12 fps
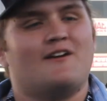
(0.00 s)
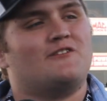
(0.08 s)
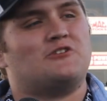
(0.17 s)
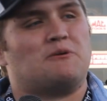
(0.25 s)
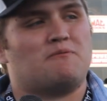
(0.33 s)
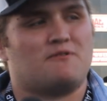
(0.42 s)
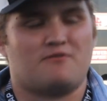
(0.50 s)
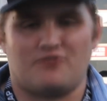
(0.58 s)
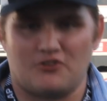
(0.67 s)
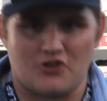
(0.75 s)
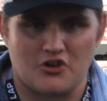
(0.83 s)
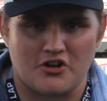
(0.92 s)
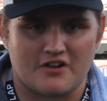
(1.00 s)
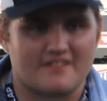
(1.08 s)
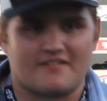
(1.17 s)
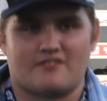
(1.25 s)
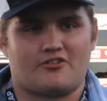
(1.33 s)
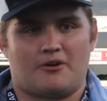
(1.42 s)
in terms of
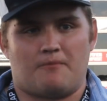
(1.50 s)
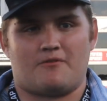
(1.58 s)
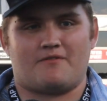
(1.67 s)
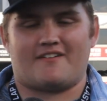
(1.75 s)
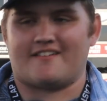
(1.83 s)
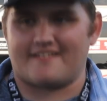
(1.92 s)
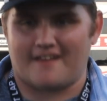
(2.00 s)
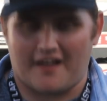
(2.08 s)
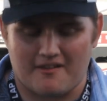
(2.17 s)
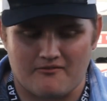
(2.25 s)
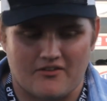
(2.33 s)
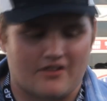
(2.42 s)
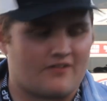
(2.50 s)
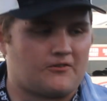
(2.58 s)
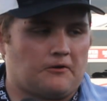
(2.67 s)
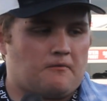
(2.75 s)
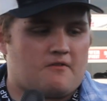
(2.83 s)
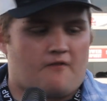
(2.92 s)
looks, in terms of excitement, in
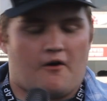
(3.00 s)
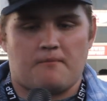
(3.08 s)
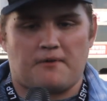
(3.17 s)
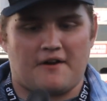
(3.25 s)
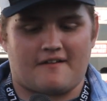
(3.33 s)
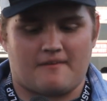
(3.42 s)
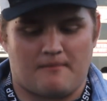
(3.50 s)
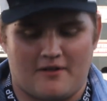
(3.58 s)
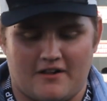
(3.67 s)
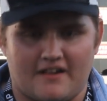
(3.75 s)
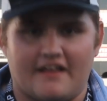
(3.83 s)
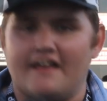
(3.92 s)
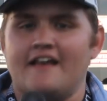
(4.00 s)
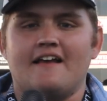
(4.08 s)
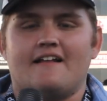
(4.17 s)
terms of unpredictability.